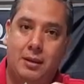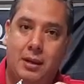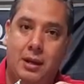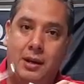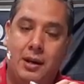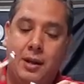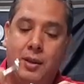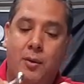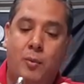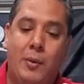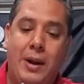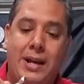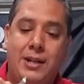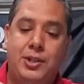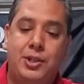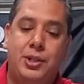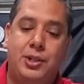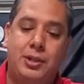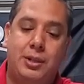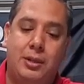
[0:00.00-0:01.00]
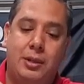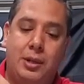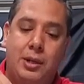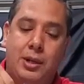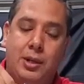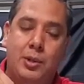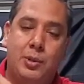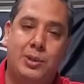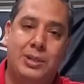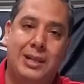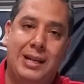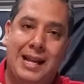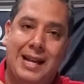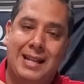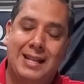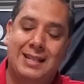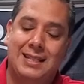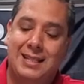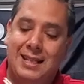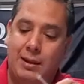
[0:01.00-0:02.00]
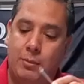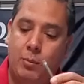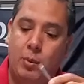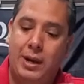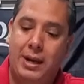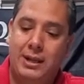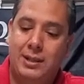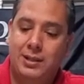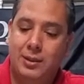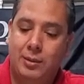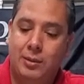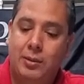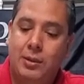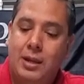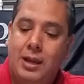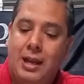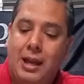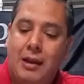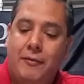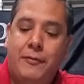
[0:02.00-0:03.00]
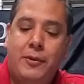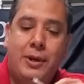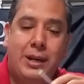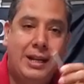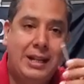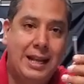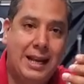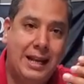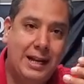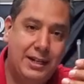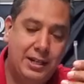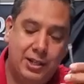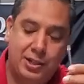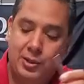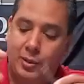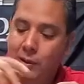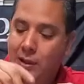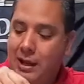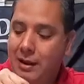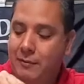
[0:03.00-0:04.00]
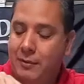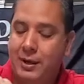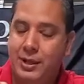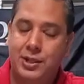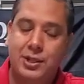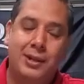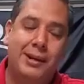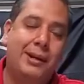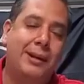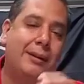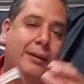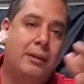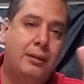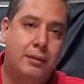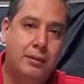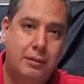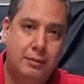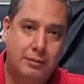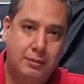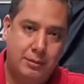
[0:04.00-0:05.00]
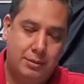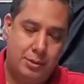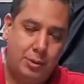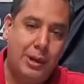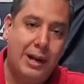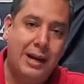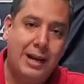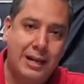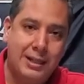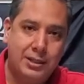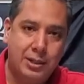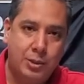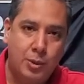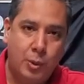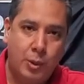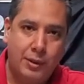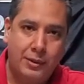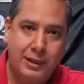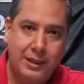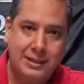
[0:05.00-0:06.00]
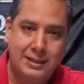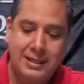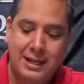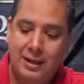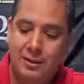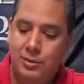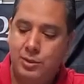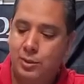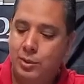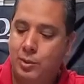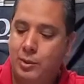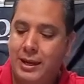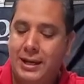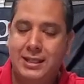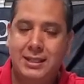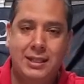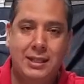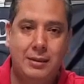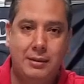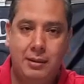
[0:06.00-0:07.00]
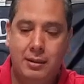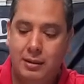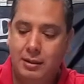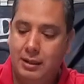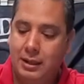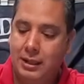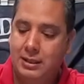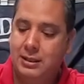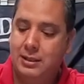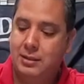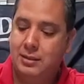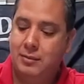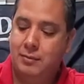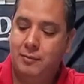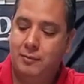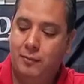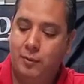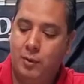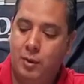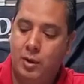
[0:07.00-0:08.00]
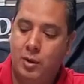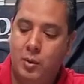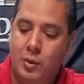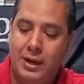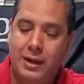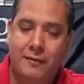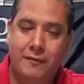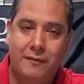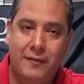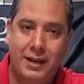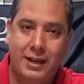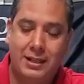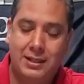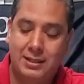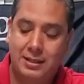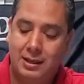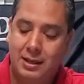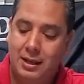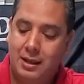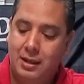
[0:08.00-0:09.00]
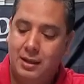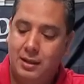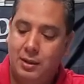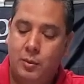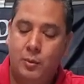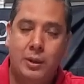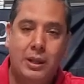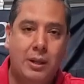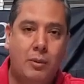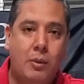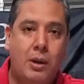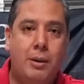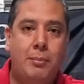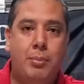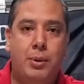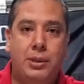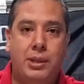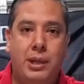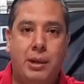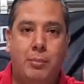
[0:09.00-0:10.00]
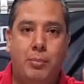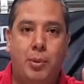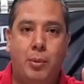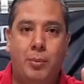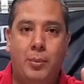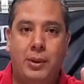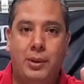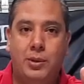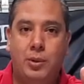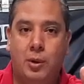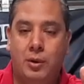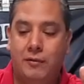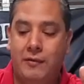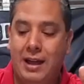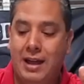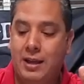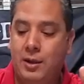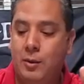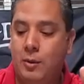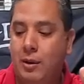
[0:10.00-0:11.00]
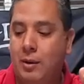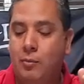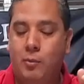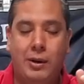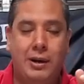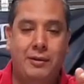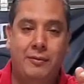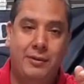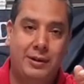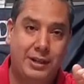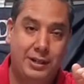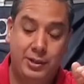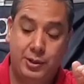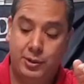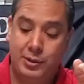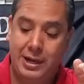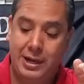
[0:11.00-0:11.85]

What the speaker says: another wrench. You can use it kind of the same way. So if you need that additional leverage, try not to torque things down too crazy. It's for a quick fix. You really want to put the appropriate torque value on whatever it is you're